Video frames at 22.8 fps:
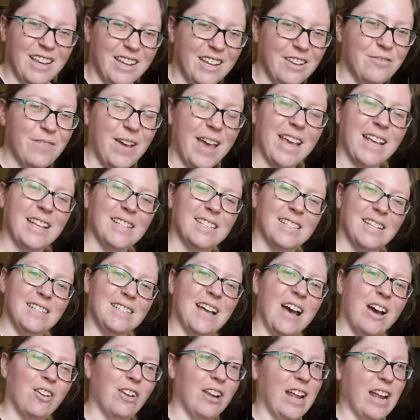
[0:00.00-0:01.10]
and if I can sit
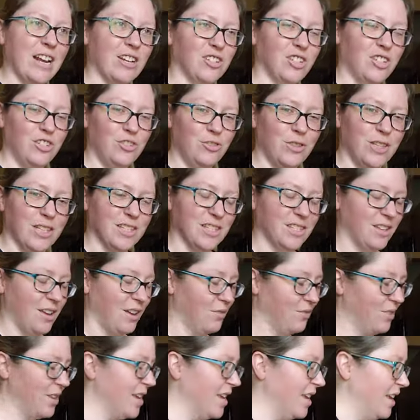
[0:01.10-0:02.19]
down and actually do this stuff.